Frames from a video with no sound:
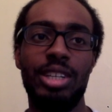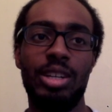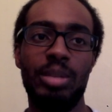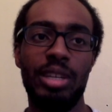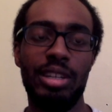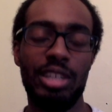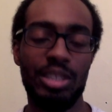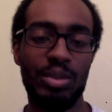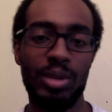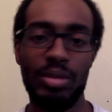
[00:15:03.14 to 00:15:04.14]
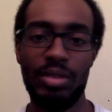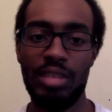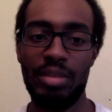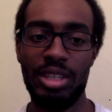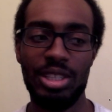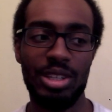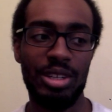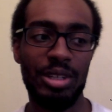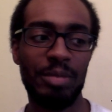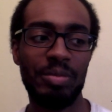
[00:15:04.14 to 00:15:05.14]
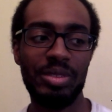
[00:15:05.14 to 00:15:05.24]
it'll be at least 45 minutes long.